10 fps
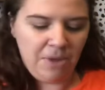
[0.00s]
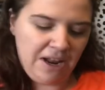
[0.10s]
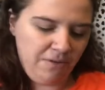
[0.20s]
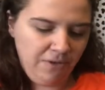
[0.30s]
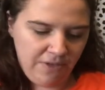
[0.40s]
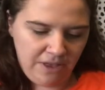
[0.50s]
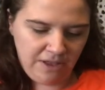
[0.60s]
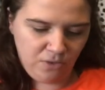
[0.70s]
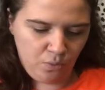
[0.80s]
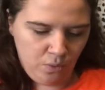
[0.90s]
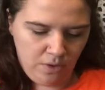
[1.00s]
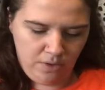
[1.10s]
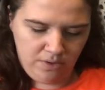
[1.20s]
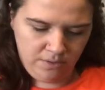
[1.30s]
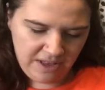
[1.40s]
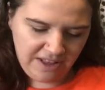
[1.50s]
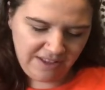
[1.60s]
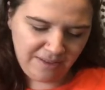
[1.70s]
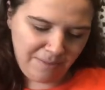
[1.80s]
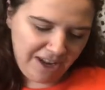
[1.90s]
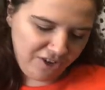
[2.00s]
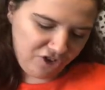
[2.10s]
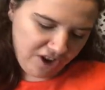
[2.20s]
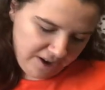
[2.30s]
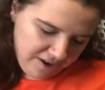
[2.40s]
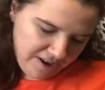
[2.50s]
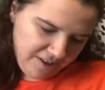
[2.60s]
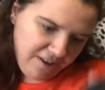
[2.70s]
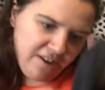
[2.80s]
but I don't even think it's wool. And it says made in China down there,